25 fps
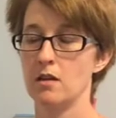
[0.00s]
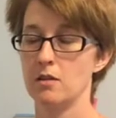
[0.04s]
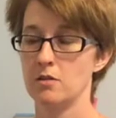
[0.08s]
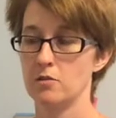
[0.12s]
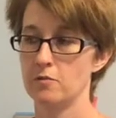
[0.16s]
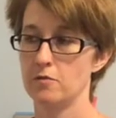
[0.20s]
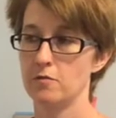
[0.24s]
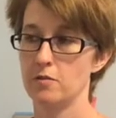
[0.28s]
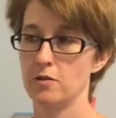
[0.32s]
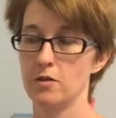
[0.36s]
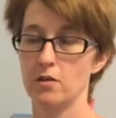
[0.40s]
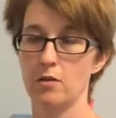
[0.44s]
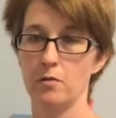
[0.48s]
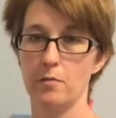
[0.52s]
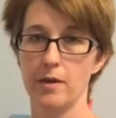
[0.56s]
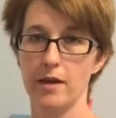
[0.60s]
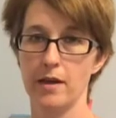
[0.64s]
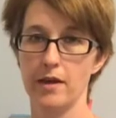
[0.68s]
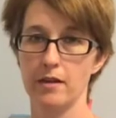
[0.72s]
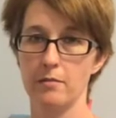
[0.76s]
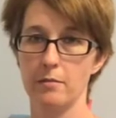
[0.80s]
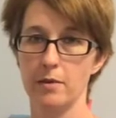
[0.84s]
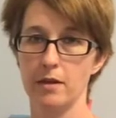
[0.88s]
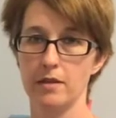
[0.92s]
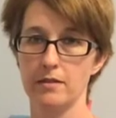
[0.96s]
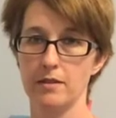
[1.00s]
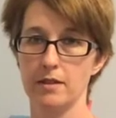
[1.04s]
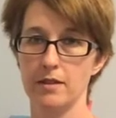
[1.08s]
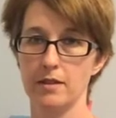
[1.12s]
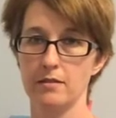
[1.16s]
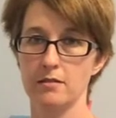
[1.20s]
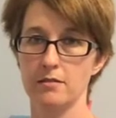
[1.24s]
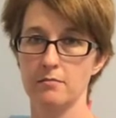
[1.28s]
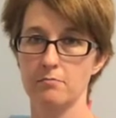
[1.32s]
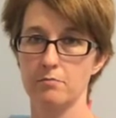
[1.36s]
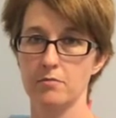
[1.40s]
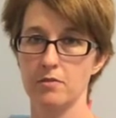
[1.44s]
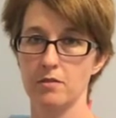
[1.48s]
do feel bad about that.
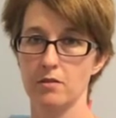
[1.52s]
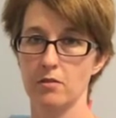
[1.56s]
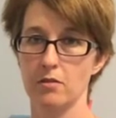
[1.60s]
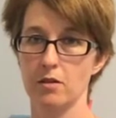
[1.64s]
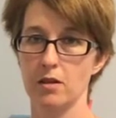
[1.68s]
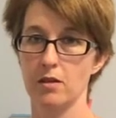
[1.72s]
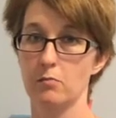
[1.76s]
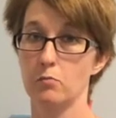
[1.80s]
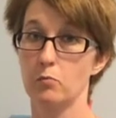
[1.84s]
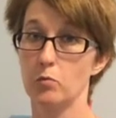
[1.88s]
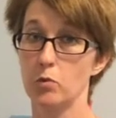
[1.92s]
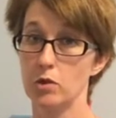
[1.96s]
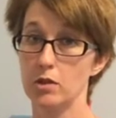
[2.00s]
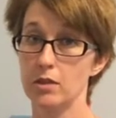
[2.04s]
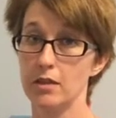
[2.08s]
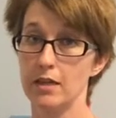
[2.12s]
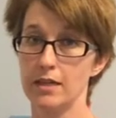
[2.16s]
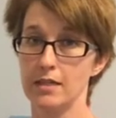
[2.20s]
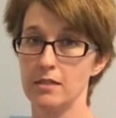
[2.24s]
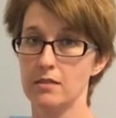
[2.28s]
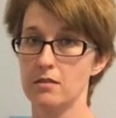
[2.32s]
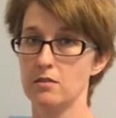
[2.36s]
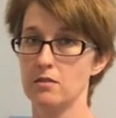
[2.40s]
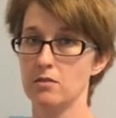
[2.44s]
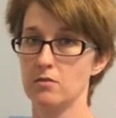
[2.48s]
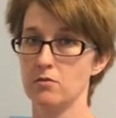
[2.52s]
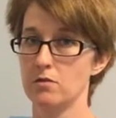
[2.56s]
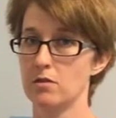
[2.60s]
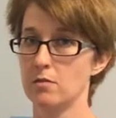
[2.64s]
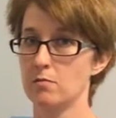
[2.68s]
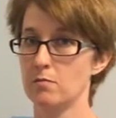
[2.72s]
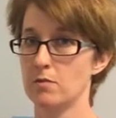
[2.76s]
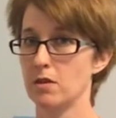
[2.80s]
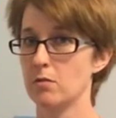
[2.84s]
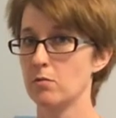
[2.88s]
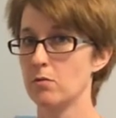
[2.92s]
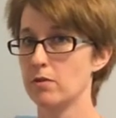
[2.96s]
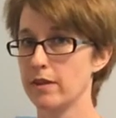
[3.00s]
So I would like to do
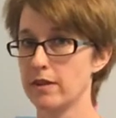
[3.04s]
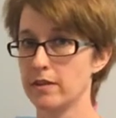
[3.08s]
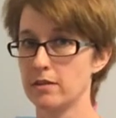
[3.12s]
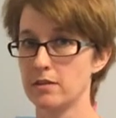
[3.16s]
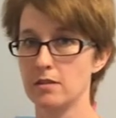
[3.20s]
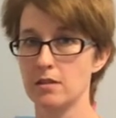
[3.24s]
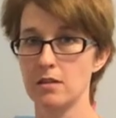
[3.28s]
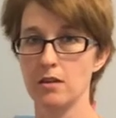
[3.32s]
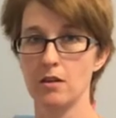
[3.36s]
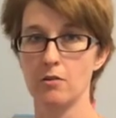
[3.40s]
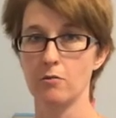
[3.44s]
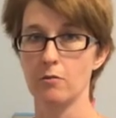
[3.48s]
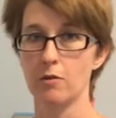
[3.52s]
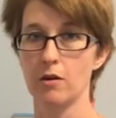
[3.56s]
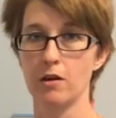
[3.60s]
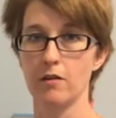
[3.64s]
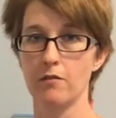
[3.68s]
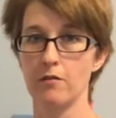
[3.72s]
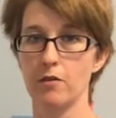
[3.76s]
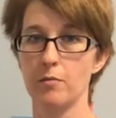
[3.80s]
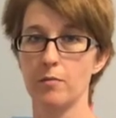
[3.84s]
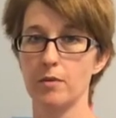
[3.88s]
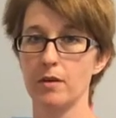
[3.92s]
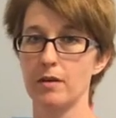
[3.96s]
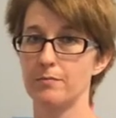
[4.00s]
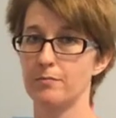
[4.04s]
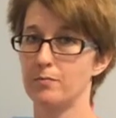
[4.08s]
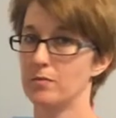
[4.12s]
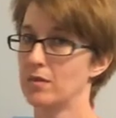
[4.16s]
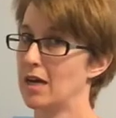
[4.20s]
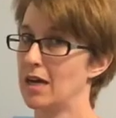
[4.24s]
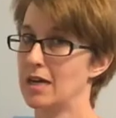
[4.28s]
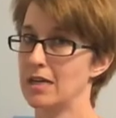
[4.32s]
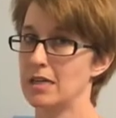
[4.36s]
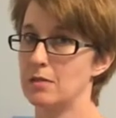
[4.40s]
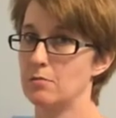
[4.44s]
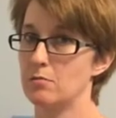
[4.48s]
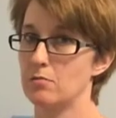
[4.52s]
something with Etsy or whatever, but
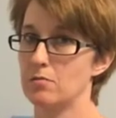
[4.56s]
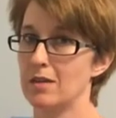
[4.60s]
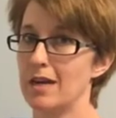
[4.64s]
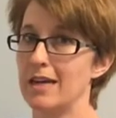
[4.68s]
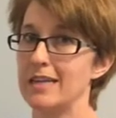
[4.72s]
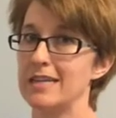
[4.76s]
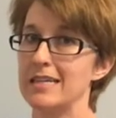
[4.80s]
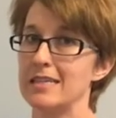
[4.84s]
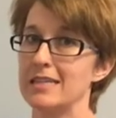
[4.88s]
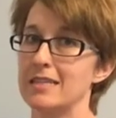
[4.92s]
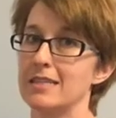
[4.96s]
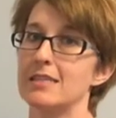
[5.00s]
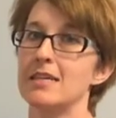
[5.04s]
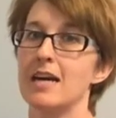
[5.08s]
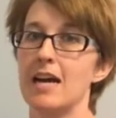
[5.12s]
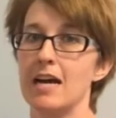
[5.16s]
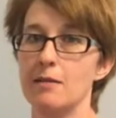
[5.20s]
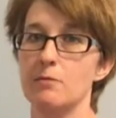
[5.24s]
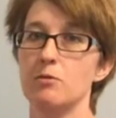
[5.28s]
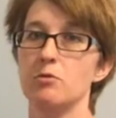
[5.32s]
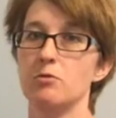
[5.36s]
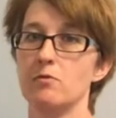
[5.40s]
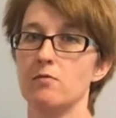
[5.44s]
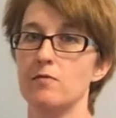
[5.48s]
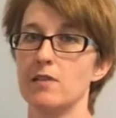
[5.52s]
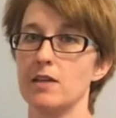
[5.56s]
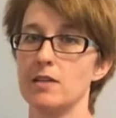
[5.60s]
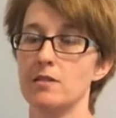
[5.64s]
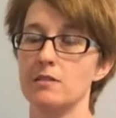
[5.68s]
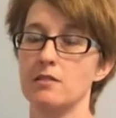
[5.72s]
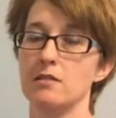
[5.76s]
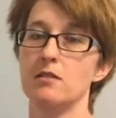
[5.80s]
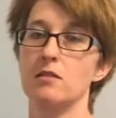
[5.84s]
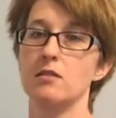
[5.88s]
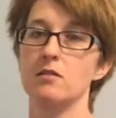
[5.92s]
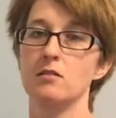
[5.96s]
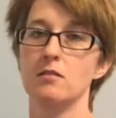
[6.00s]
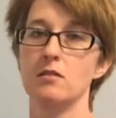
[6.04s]
I need I need the time to invest
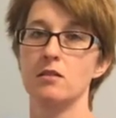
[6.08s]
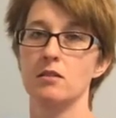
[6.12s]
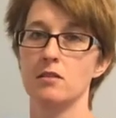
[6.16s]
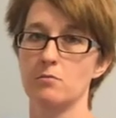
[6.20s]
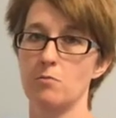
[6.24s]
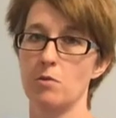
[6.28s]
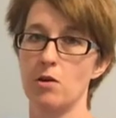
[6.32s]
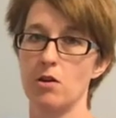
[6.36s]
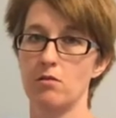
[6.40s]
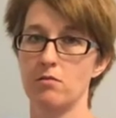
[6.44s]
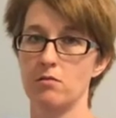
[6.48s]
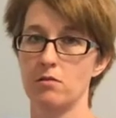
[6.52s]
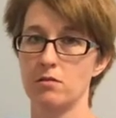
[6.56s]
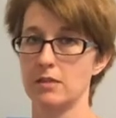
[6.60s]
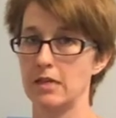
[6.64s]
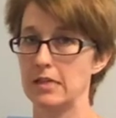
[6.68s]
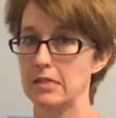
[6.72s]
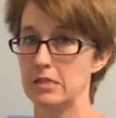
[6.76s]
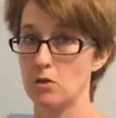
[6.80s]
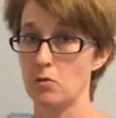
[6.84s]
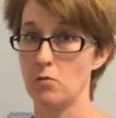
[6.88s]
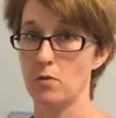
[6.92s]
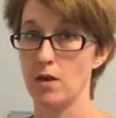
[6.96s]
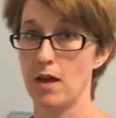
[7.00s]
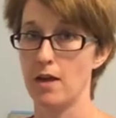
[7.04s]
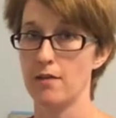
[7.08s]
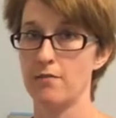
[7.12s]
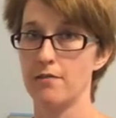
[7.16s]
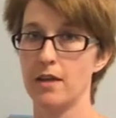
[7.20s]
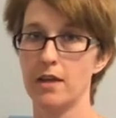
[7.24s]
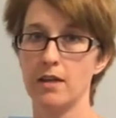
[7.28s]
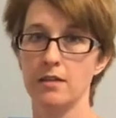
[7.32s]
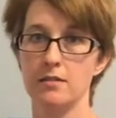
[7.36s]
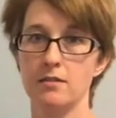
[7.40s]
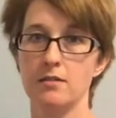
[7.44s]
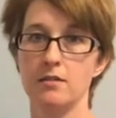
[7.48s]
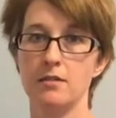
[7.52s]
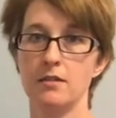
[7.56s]
in it as well because I don't have
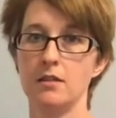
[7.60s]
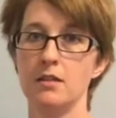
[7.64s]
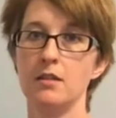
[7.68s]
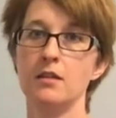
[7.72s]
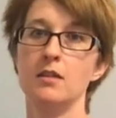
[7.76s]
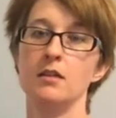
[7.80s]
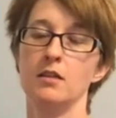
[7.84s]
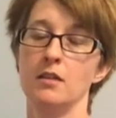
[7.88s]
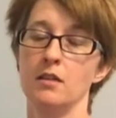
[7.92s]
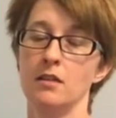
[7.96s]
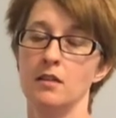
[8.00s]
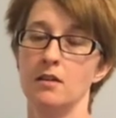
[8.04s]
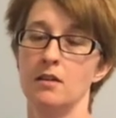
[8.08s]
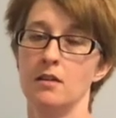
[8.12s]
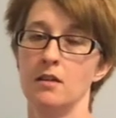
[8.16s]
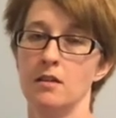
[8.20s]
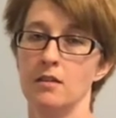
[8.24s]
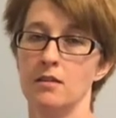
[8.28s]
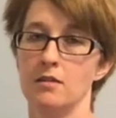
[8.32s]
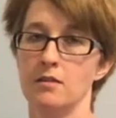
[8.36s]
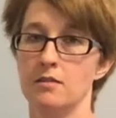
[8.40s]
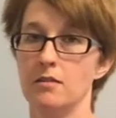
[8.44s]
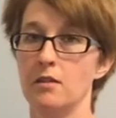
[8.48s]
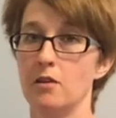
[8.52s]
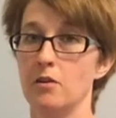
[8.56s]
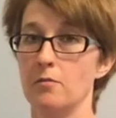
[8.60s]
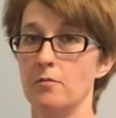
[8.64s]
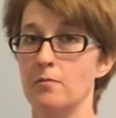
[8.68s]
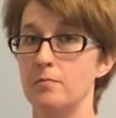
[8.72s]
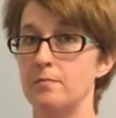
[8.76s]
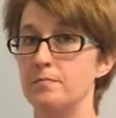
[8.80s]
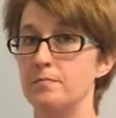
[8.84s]
that. So,